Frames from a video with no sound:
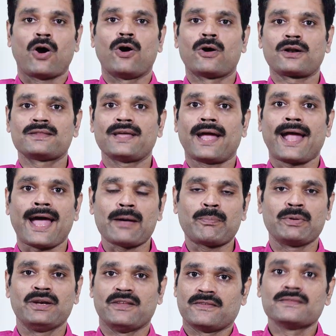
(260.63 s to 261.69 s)
or the
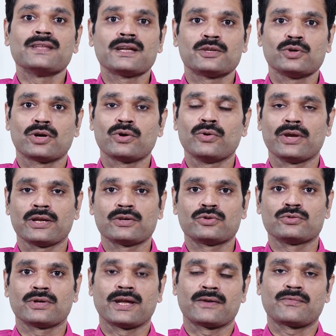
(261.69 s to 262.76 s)
happiness that you are going
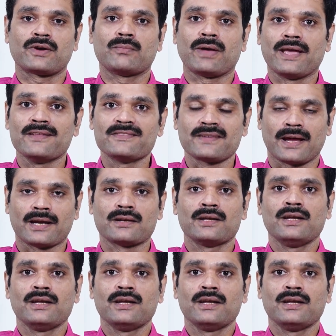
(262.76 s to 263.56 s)
to get from inside.